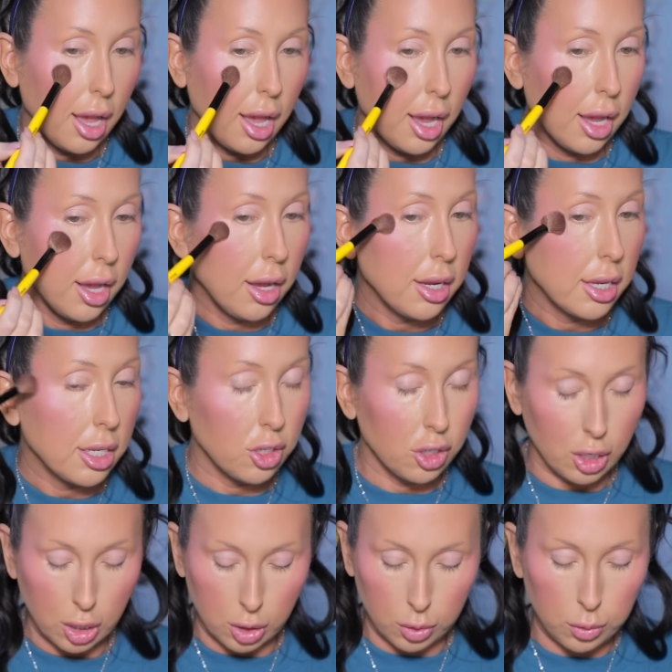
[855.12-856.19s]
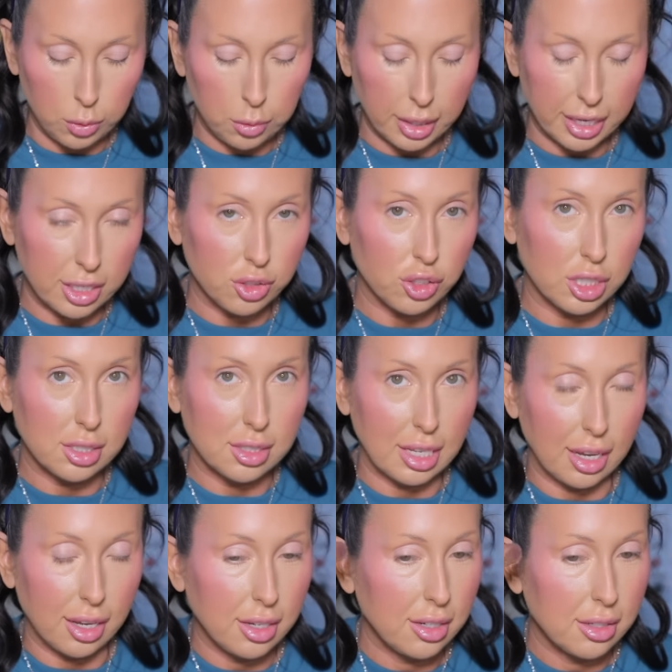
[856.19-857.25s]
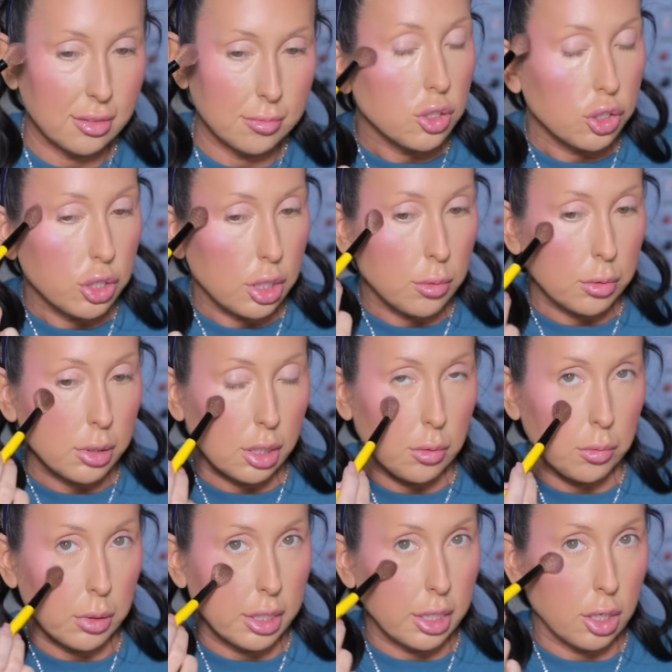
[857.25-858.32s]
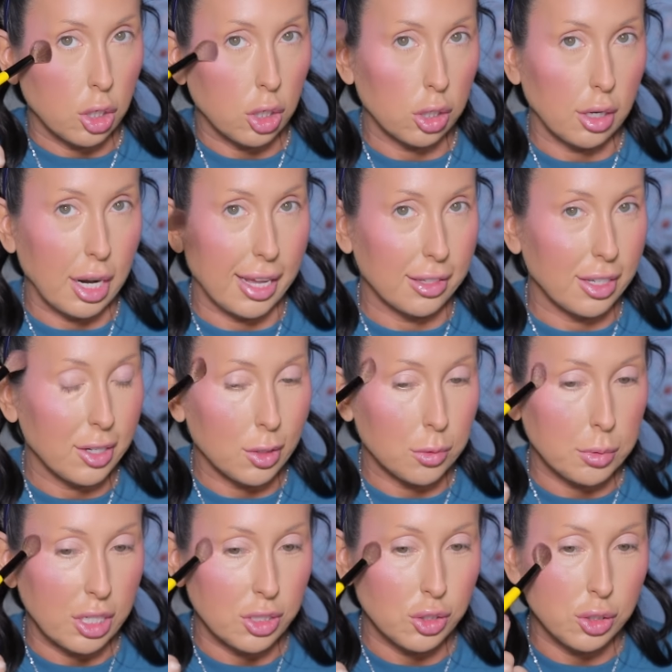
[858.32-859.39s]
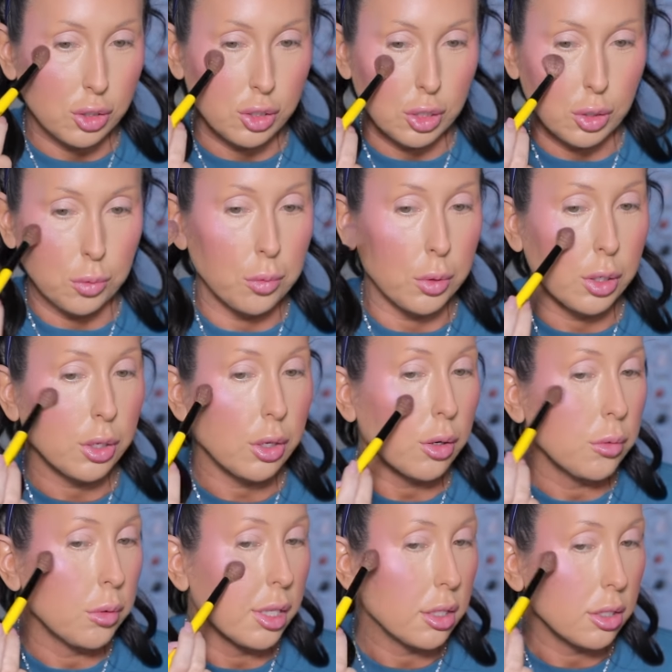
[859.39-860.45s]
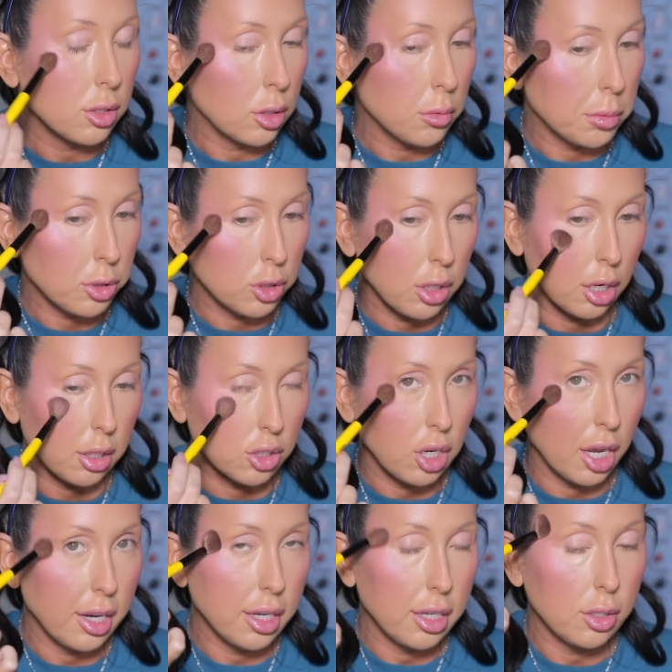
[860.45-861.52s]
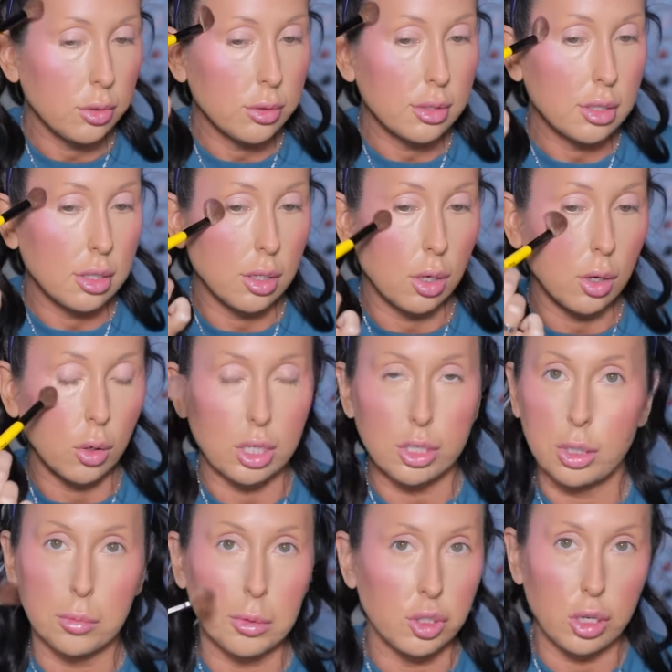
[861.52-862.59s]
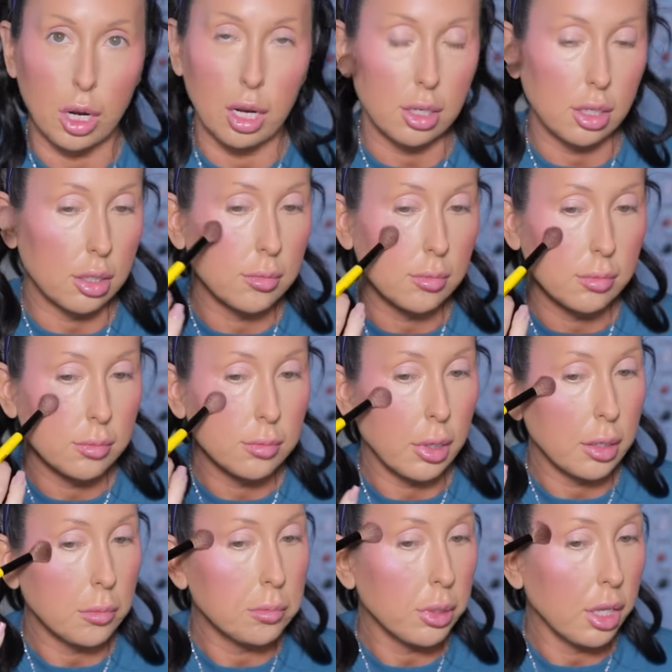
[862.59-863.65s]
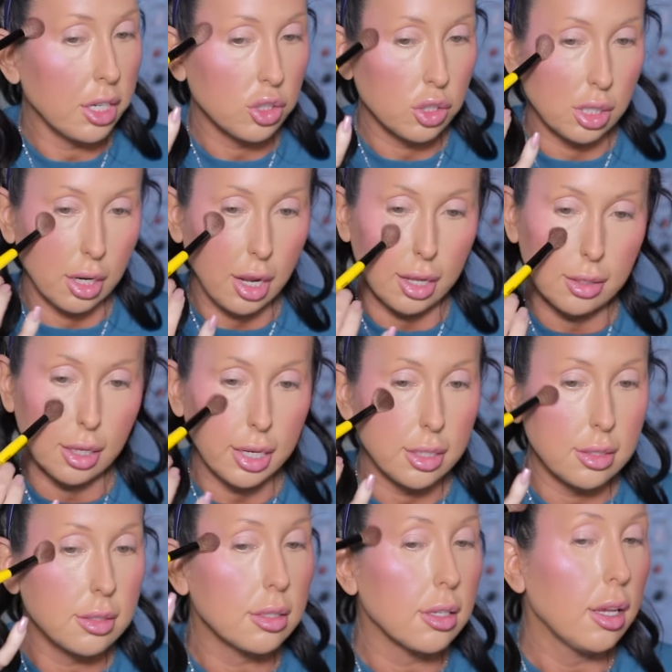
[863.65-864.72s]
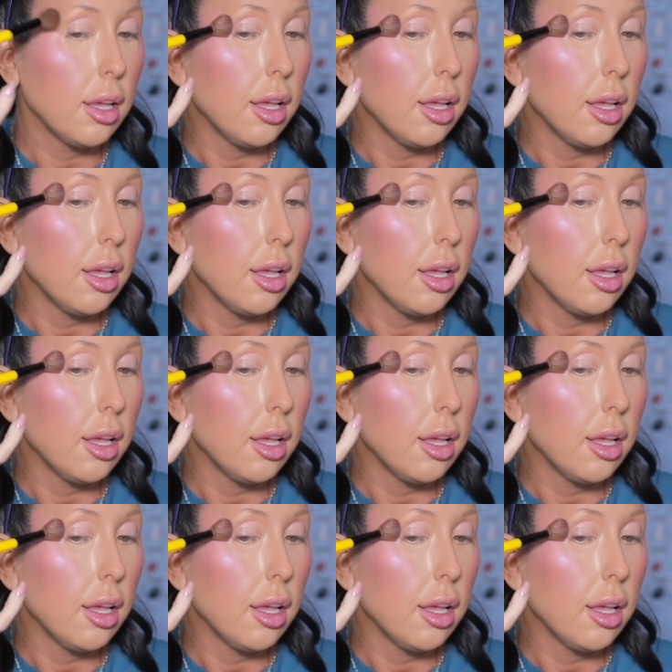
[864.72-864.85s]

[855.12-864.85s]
I know Angie said she really wanted her highlighter brush to work with Super Shock shadows or Super Shock like blush and highlights,